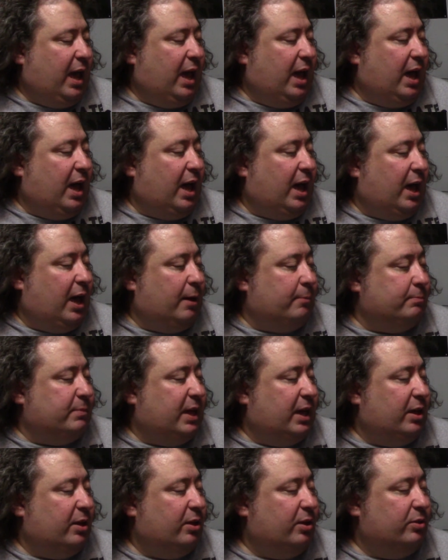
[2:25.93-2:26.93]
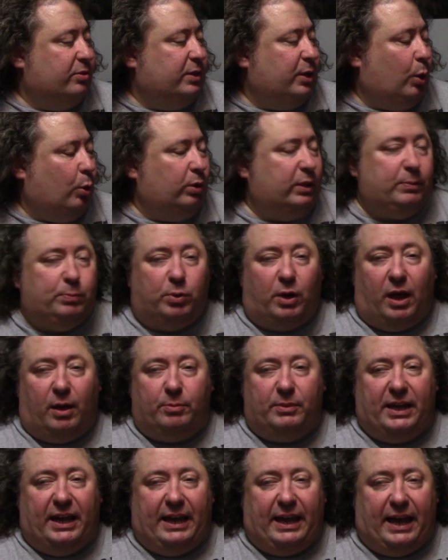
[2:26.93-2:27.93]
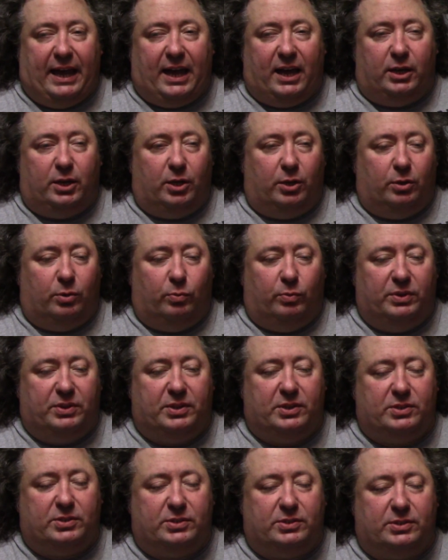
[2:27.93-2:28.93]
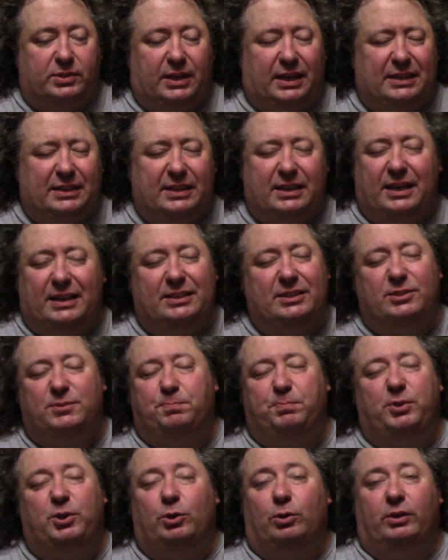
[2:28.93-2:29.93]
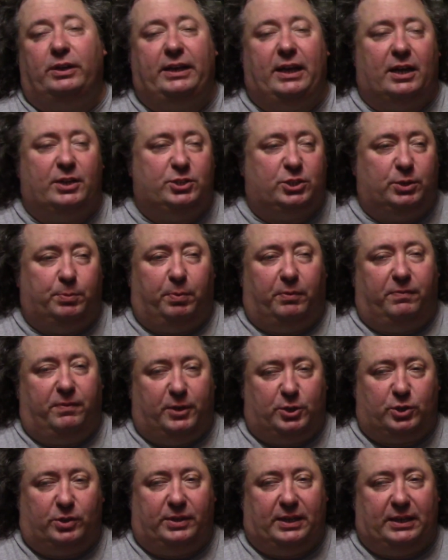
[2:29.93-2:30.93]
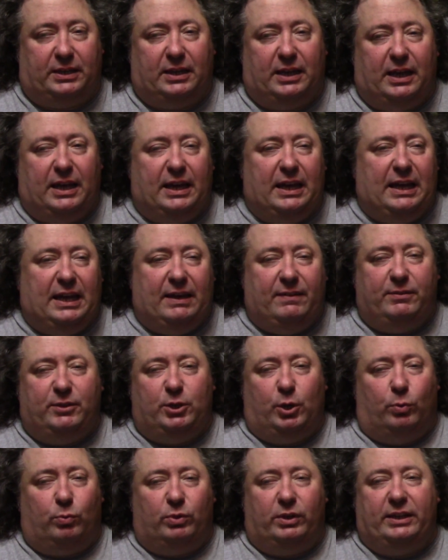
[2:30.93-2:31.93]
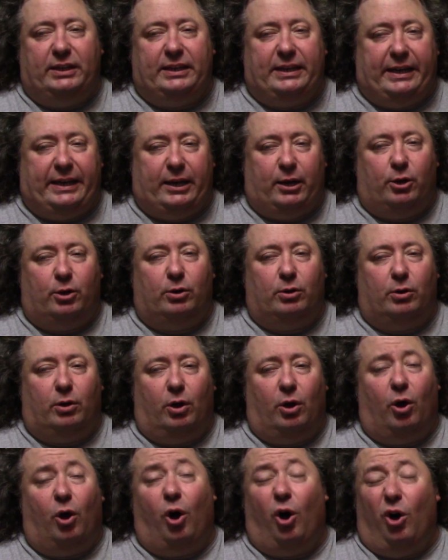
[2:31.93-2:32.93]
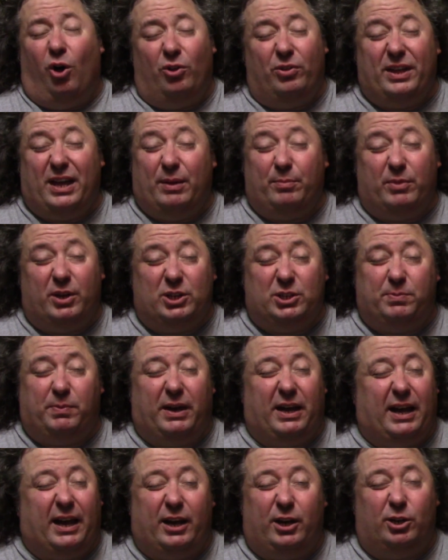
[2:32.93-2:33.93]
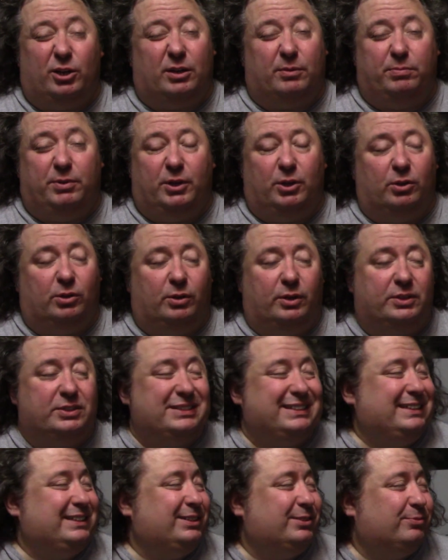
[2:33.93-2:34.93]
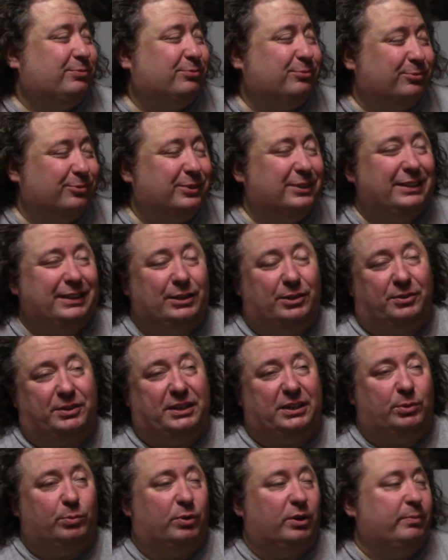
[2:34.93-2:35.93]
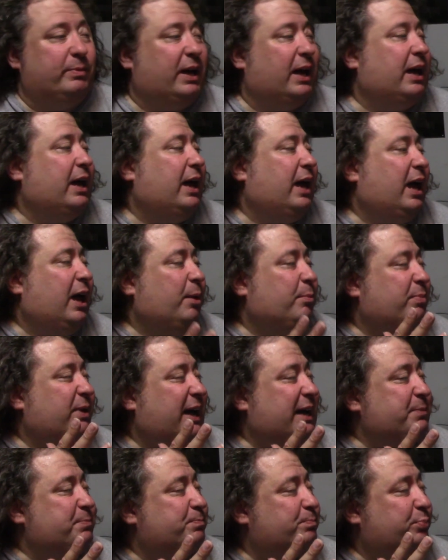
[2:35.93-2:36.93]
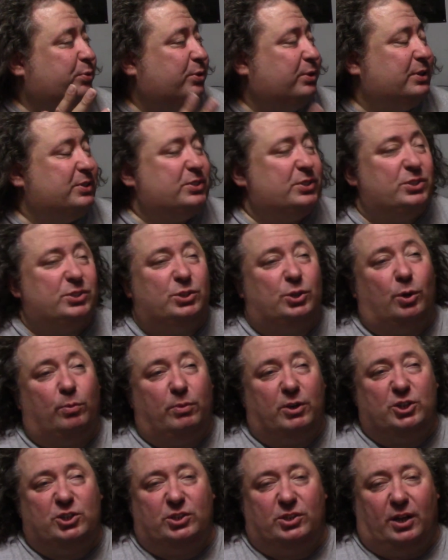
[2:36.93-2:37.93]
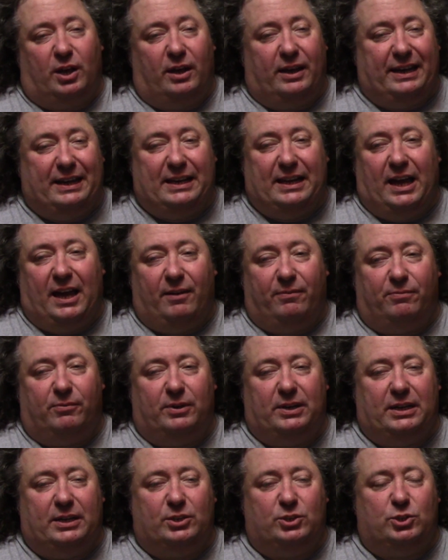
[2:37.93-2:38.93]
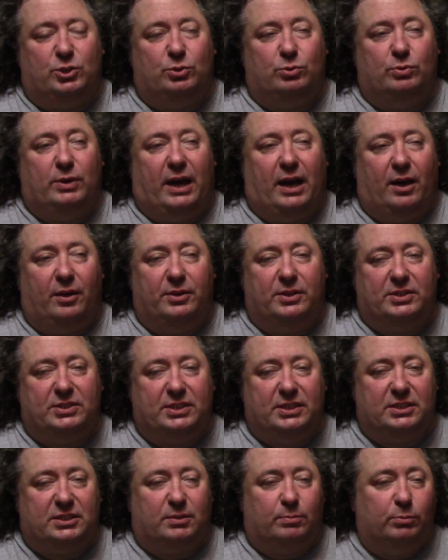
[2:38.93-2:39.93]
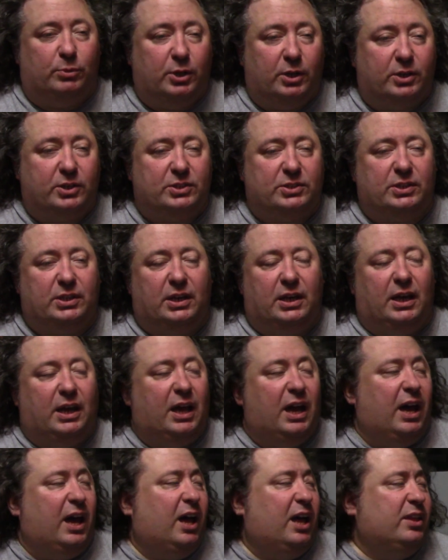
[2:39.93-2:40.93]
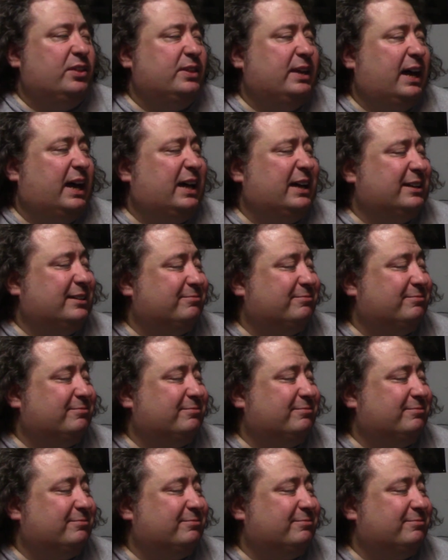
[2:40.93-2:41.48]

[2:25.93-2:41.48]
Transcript: The only problem that I had with this, and this is purely a superficial thing, if you don't really care all that much about how your computer looks, you really don't need to worry about it. But I put so much thought and effort into how the system looks that